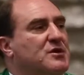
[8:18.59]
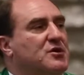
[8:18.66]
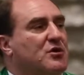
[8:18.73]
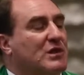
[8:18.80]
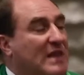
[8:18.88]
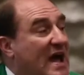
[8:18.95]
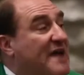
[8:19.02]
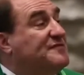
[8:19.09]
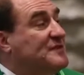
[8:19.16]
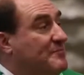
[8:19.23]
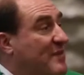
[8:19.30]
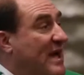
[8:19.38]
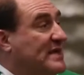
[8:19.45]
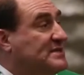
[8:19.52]
your life
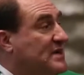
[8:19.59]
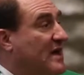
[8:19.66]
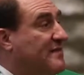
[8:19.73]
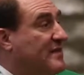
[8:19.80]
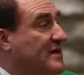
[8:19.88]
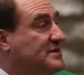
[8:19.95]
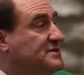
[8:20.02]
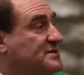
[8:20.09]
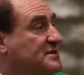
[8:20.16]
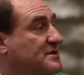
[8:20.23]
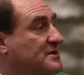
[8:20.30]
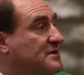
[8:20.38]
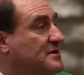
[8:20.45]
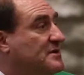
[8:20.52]
depends on this,
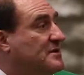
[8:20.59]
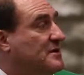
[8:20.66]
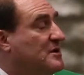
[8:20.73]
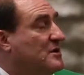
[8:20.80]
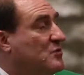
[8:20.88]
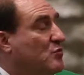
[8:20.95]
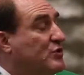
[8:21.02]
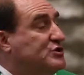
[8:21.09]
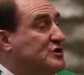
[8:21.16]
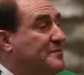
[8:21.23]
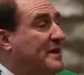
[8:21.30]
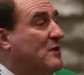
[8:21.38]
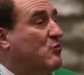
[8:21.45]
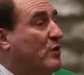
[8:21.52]
would you
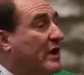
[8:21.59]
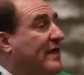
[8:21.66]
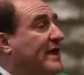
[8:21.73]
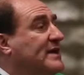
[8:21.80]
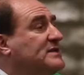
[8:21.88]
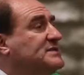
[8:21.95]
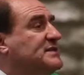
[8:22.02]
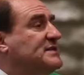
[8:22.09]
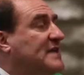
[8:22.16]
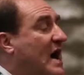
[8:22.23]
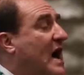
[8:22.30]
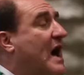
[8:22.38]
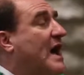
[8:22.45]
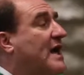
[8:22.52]
be willing to
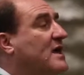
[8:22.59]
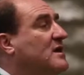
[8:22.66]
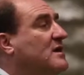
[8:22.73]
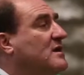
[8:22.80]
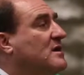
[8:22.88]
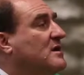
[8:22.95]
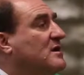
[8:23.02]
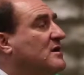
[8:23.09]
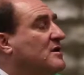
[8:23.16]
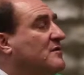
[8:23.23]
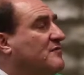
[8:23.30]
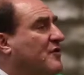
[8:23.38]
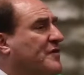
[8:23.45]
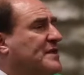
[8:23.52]
die
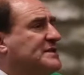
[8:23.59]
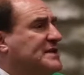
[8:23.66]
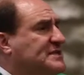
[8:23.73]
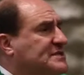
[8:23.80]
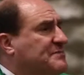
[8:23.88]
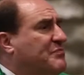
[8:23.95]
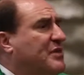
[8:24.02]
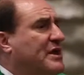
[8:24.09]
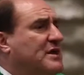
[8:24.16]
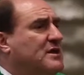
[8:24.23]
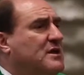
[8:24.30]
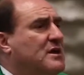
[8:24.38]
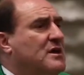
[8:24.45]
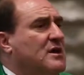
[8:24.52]
for the
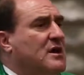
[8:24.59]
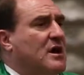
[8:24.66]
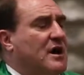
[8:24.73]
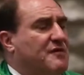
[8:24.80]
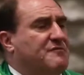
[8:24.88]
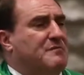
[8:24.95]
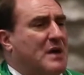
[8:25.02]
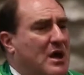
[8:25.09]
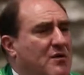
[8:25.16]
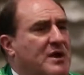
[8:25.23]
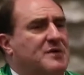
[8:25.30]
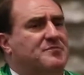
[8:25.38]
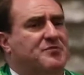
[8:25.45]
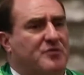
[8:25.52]
discipline of
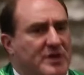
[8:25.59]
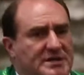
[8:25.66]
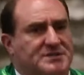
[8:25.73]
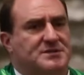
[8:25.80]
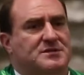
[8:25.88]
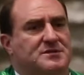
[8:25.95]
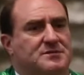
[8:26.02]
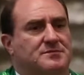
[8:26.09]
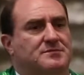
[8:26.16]
married priests?